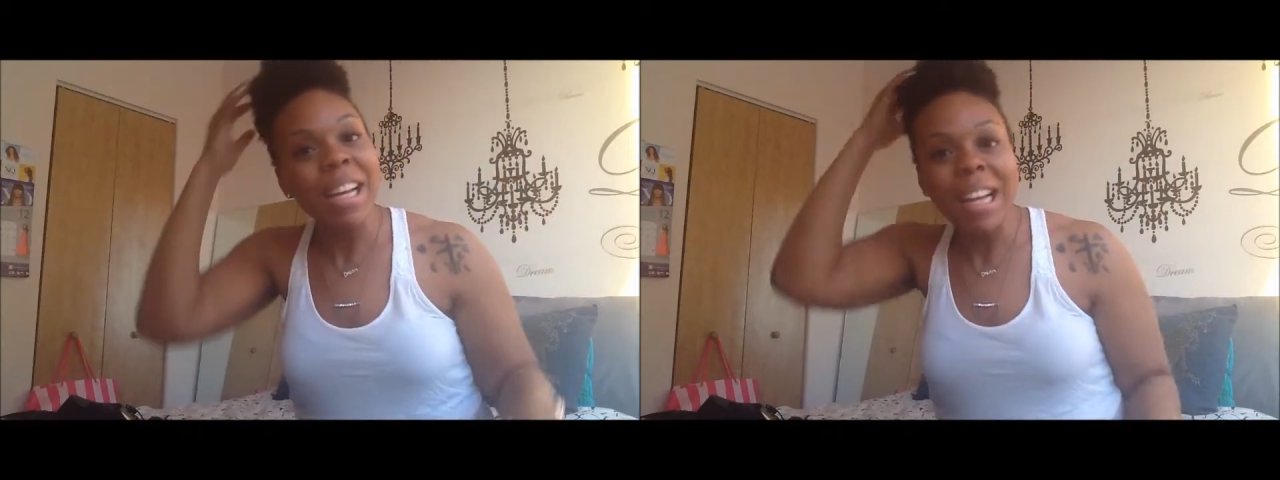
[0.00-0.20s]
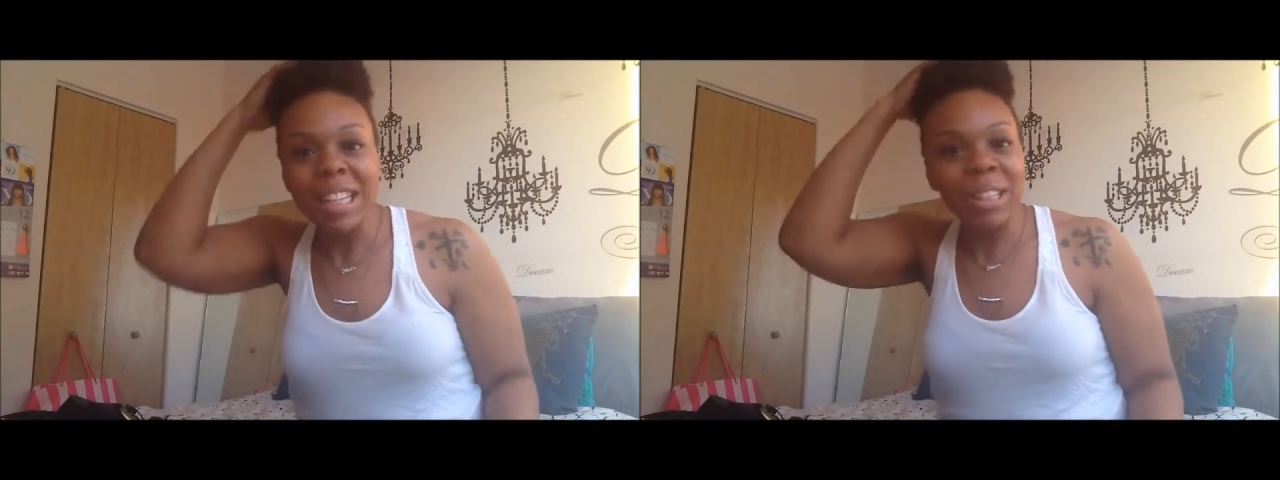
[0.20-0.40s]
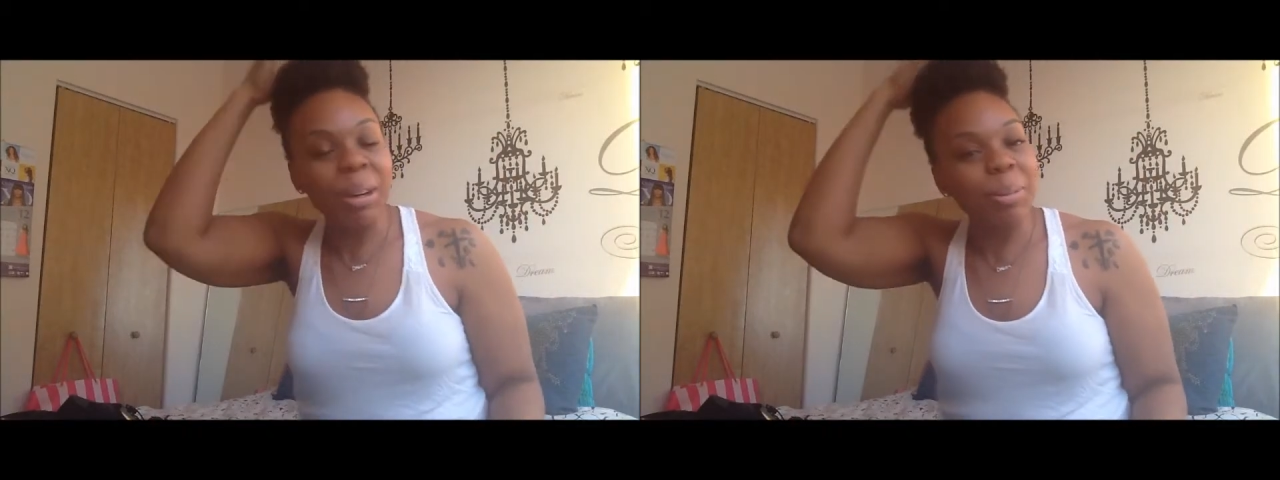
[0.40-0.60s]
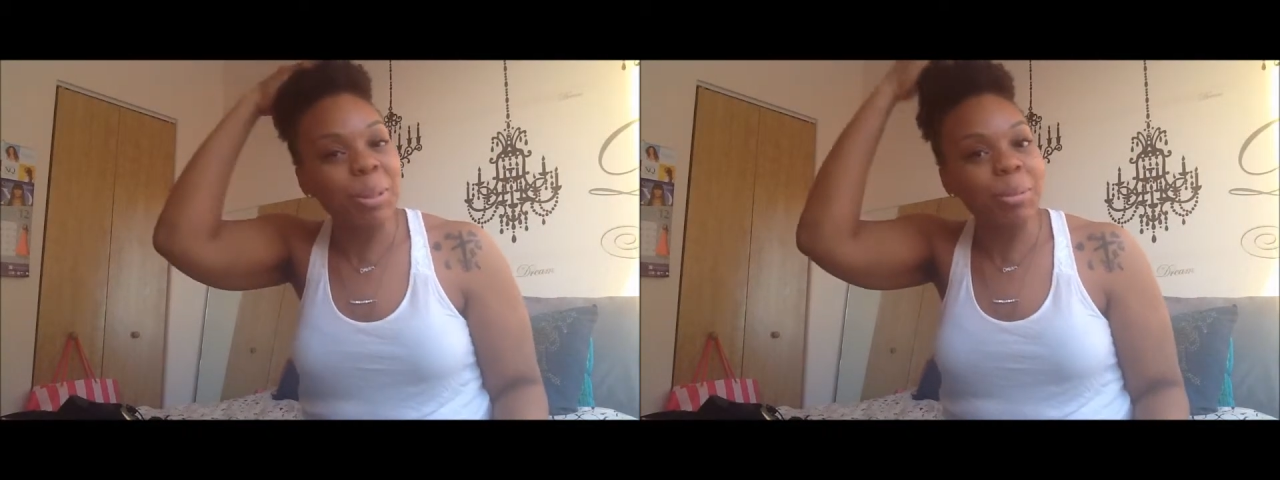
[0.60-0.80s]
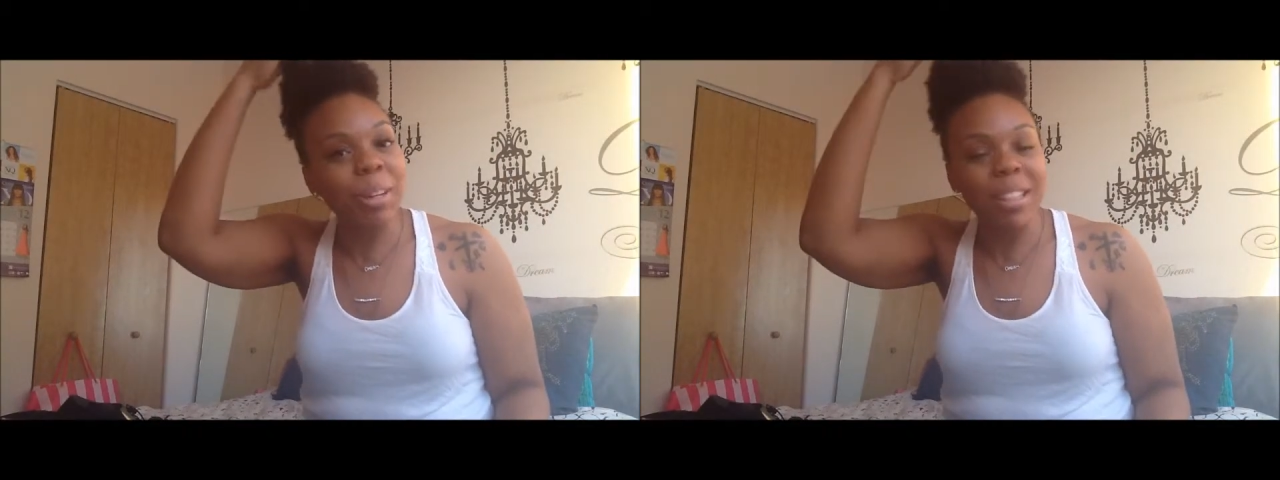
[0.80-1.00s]
So I'm
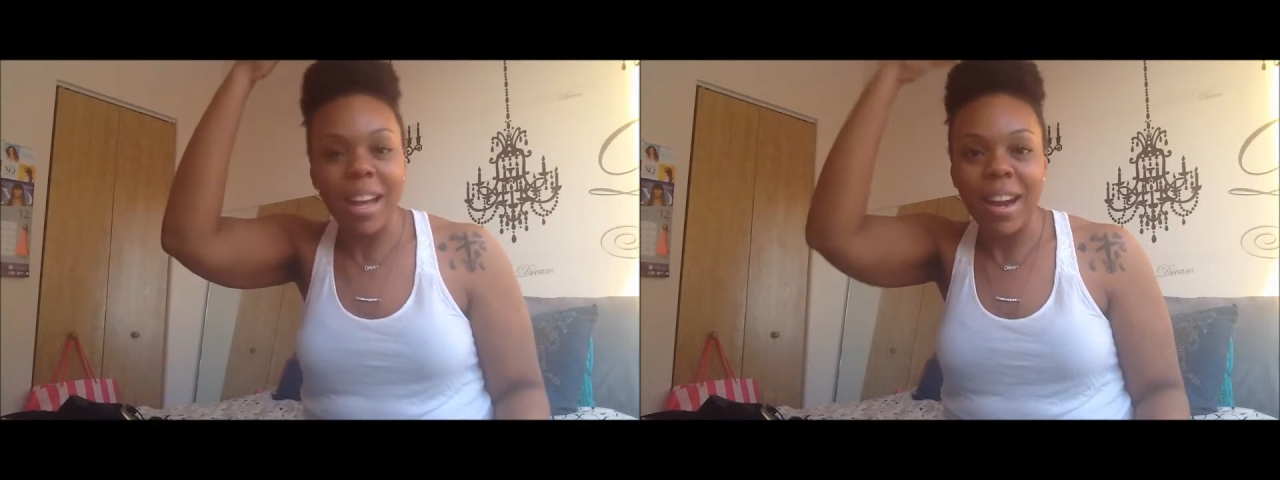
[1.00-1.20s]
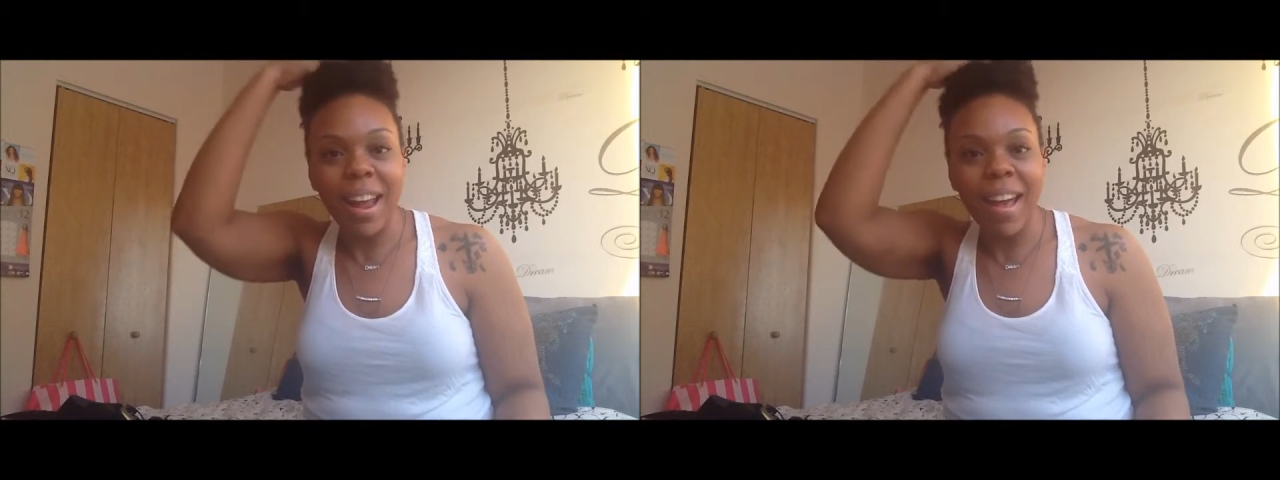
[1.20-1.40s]
super excited. I